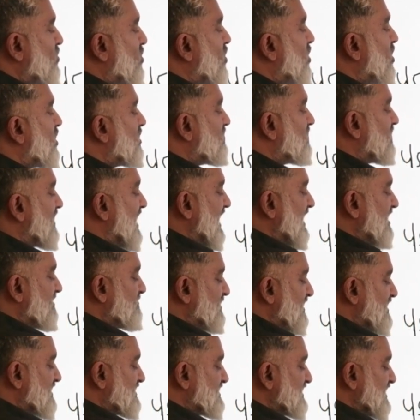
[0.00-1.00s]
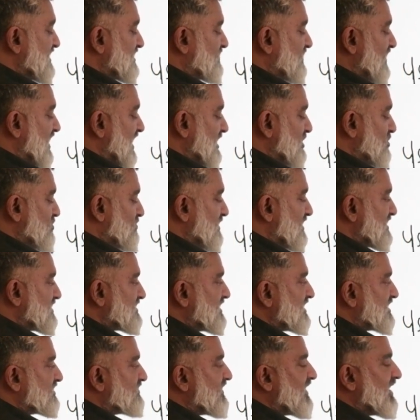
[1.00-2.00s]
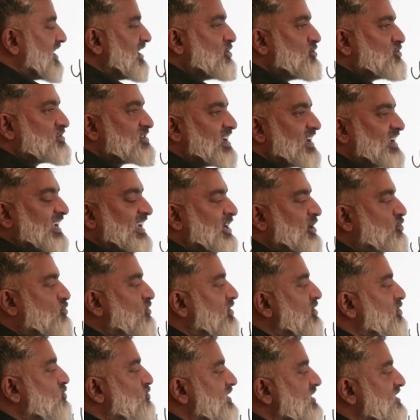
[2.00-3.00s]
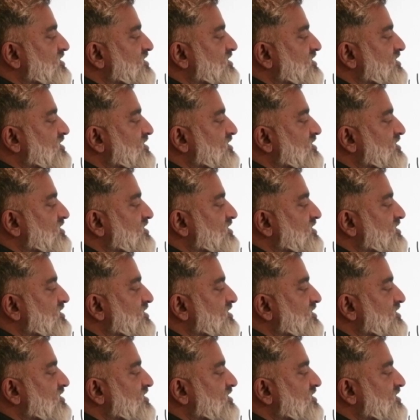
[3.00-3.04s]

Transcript: or y plus this value is equal to each